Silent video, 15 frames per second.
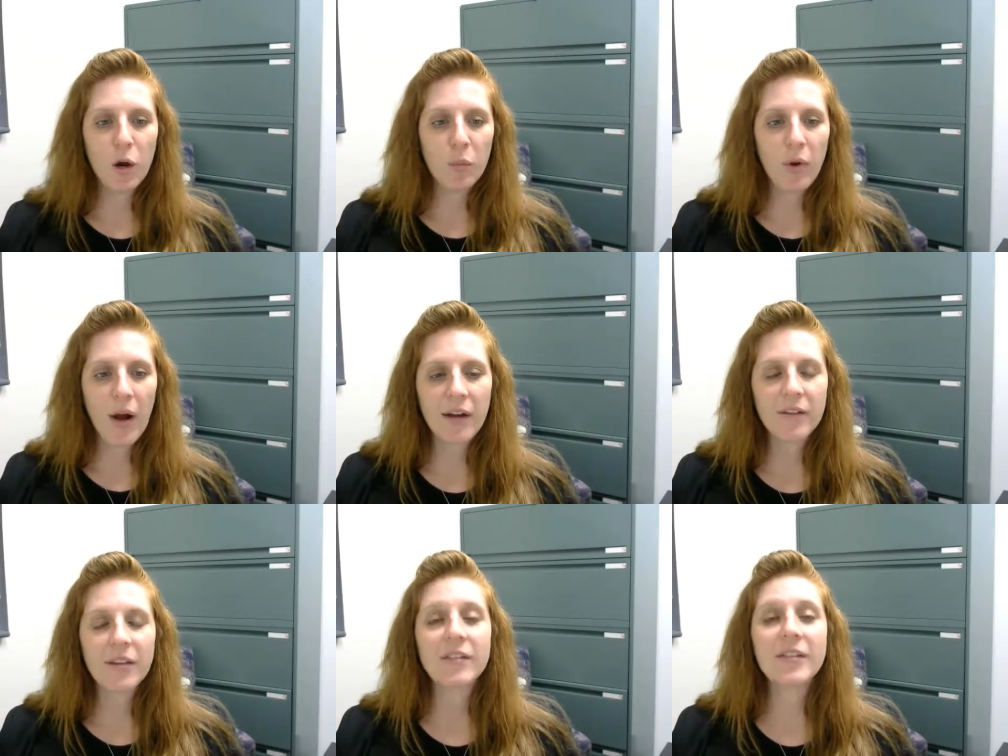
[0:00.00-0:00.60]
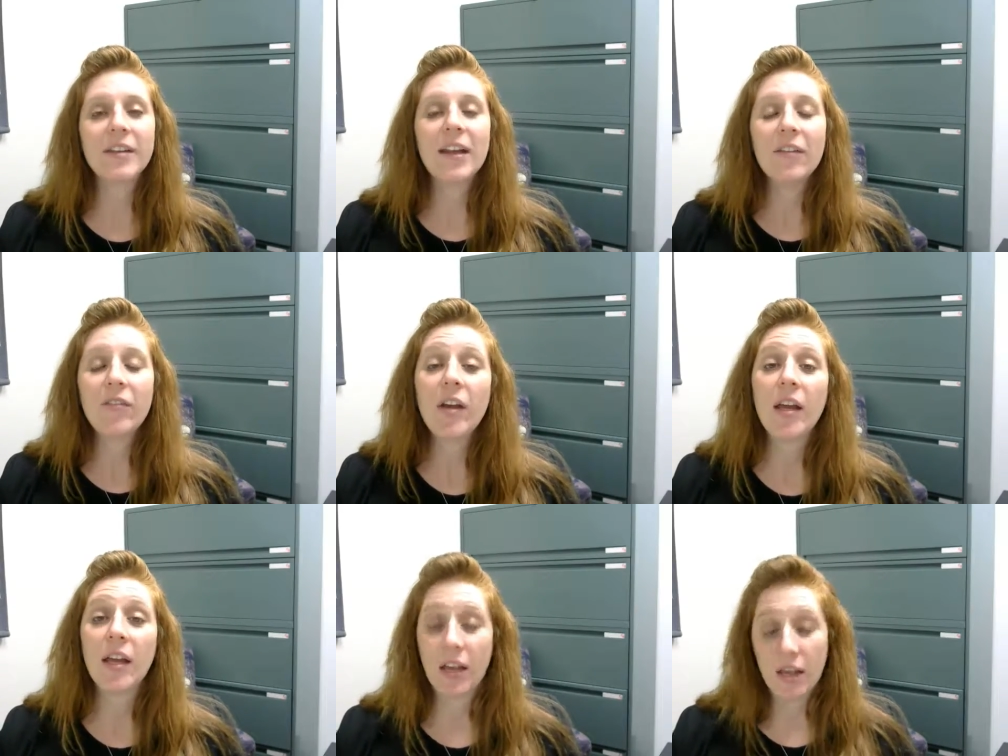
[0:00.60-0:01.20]
Practice
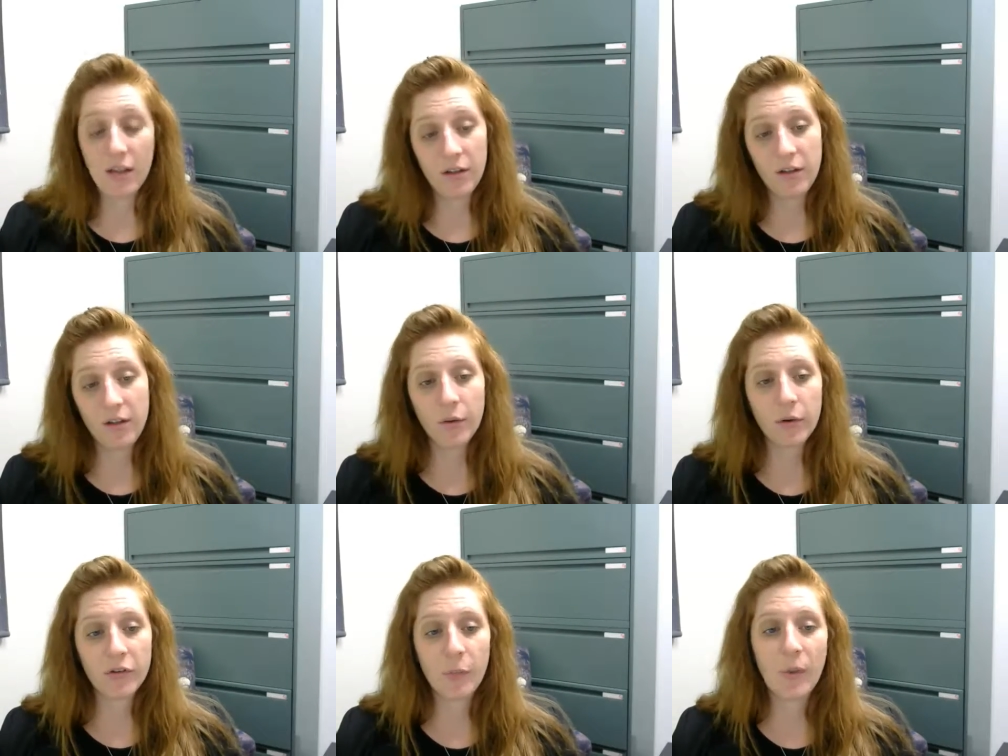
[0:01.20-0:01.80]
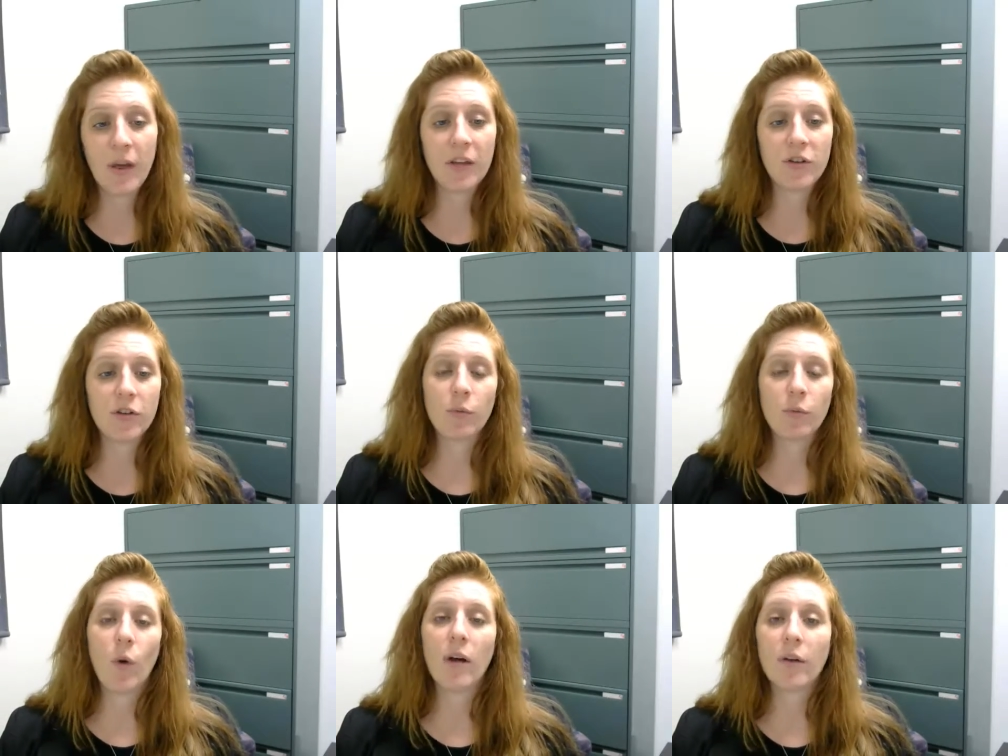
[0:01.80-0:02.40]
giving your
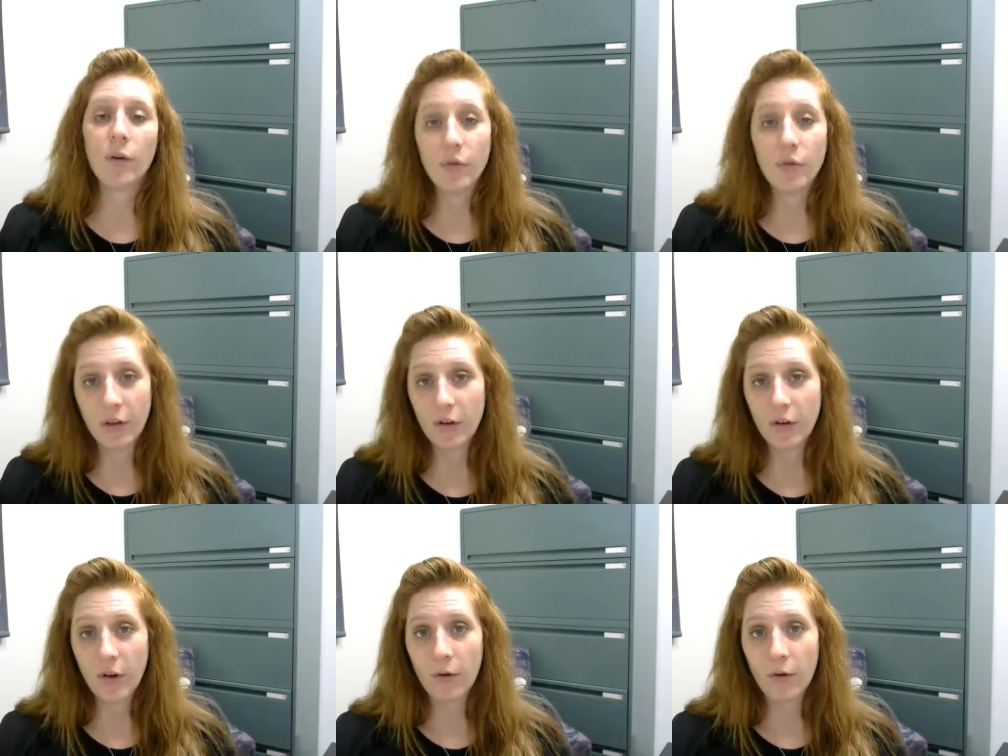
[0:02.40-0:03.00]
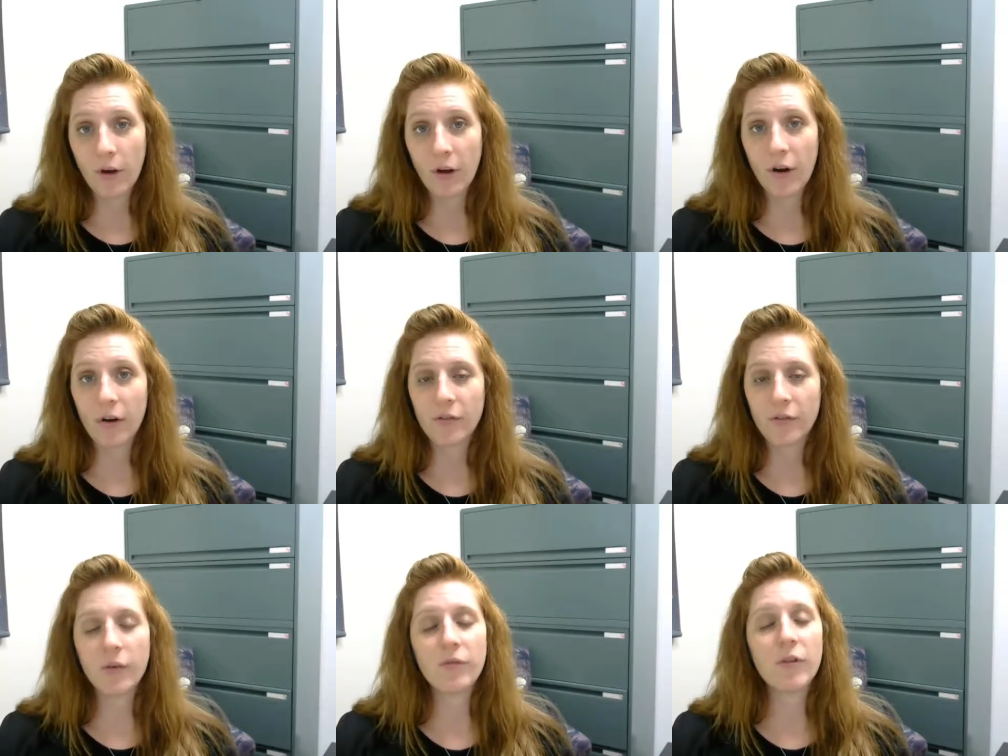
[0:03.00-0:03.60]
speech while using your note
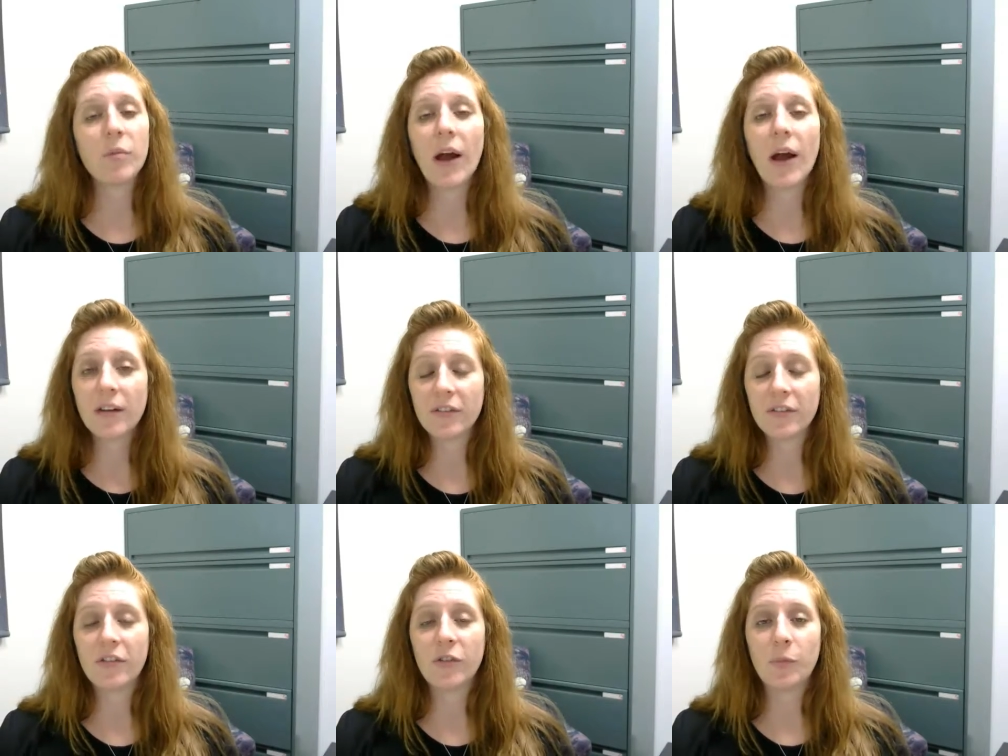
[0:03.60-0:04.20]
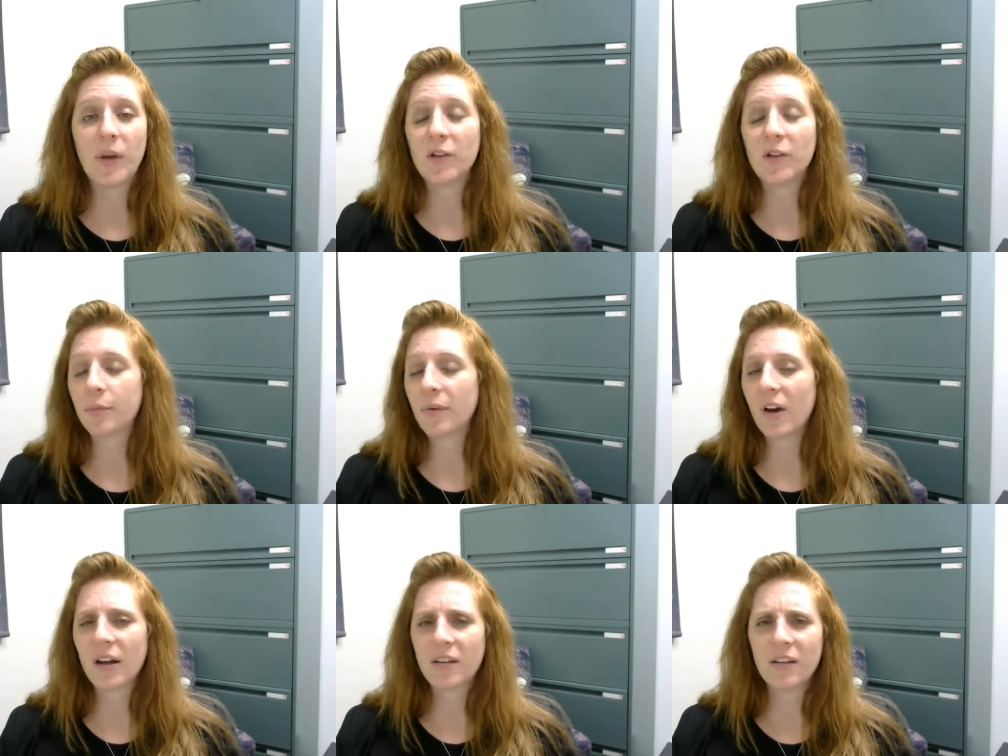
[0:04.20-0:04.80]
card. So if you practice the speech,
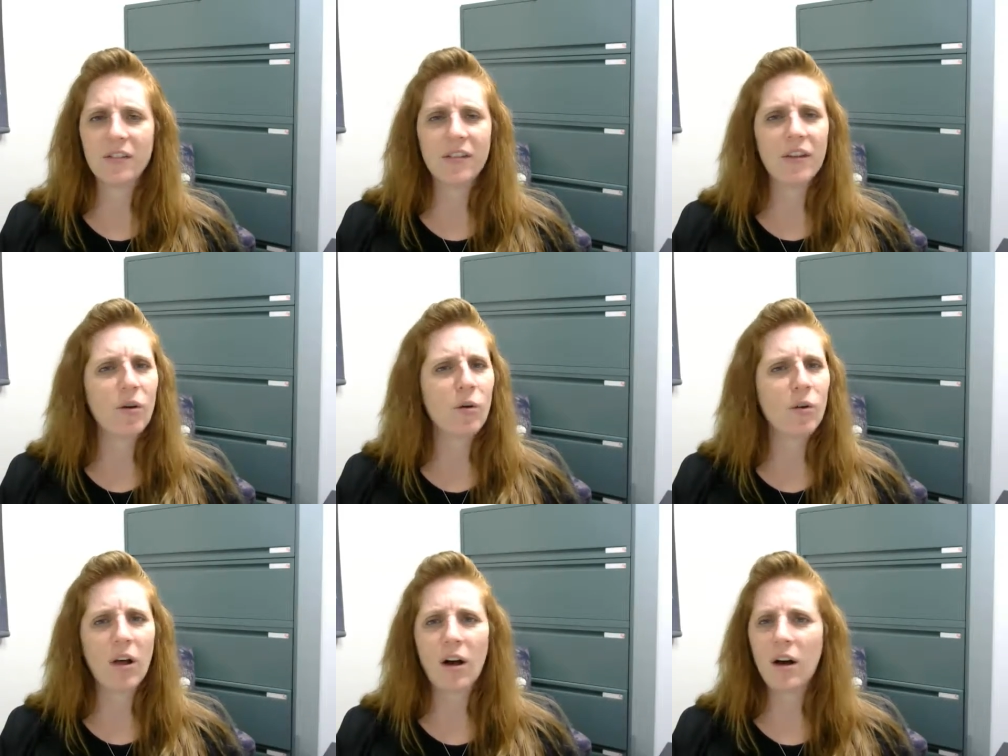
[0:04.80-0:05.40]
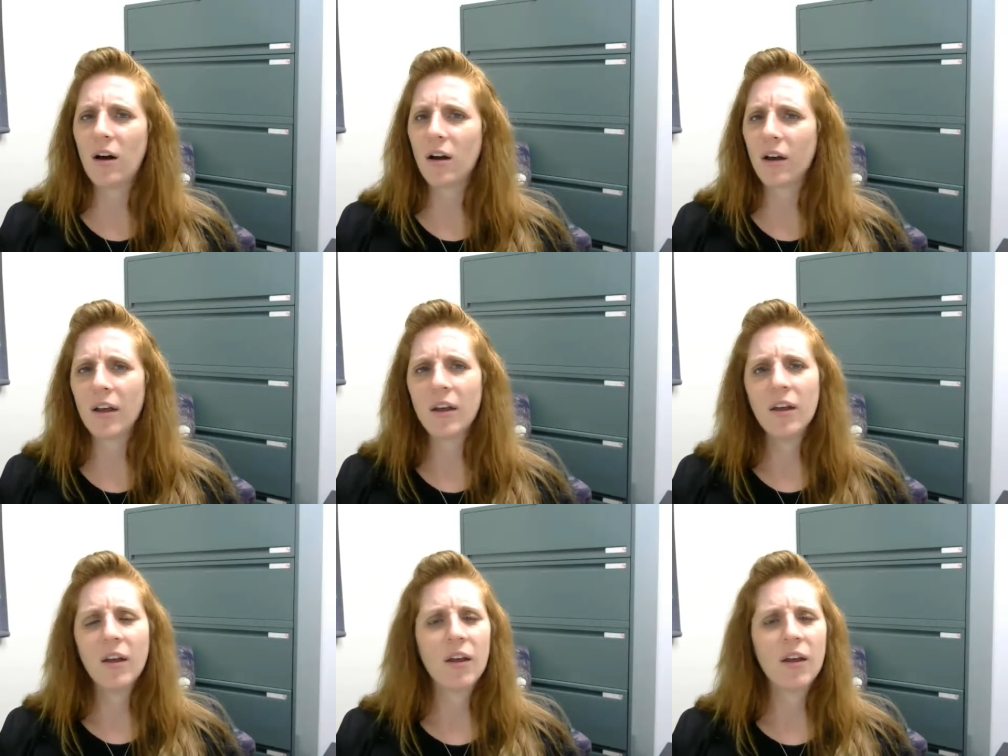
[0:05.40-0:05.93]
practice it whole hog.